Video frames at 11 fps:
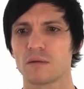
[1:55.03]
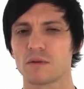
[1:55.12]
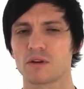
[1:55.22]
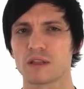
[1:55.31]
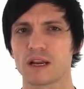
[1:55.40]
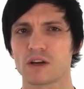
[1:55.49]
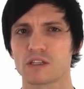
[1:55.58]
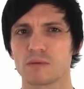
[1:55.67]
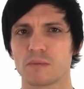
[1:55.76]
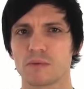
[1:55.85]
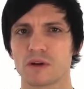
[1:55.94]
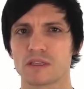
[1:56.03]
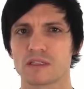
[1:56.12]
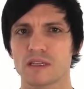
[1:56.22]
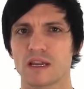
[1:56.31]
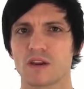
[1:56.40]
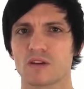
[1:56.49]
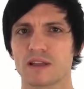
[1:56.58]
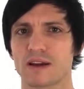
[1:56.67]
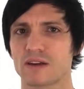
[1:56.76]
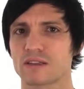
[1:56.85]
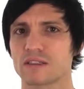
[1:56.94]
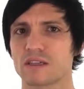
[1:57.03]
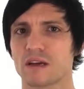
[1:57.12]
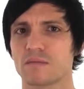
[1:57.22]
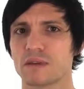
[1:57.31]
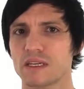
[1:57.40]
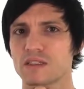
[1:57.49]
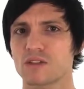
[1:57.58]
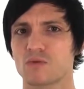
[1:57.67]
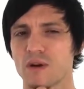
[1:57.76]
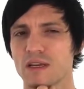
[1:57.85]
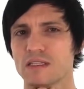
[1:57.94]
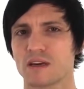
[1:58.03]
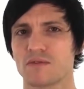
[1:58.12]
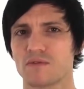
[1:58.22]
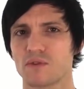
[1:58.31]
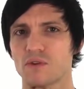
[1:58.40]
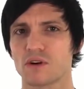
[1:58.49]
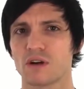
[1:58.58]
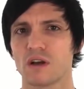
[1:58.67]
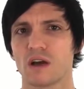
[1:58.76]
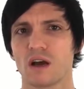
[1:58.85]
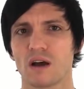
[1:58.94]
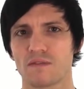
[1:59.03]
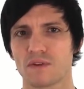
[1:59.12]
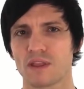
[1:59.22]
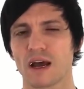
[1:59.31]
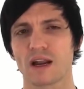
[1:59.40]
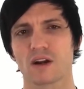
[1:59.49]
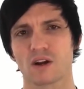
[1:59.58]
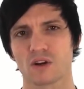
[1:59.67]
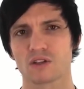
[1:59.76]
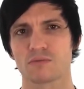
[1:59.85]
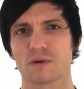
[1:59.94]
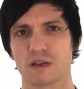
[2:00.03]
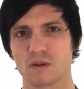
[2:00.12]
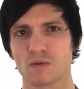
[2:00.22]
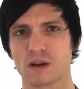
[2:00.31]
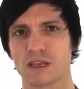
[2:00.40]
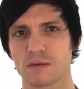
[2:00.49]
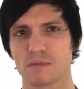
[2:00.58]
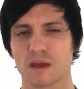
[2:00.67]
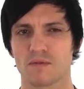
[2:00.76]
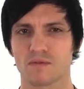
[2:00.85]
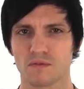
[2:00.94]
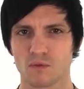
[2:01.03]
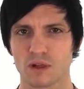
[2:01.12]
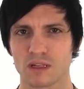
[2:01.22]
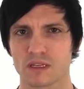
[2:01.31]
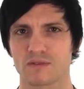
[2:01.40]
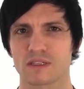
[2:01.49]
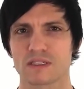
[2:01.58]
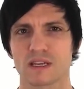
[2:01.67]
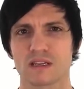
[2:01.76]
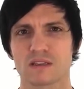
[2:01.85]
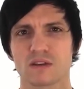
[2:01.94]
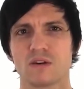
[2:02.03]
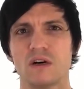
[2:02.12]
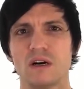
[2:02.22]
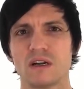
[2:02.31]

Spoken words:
your larynx to be pretty steady. Your larynx tends to raise up for the higher notes, but you want to keep that relatively steady. So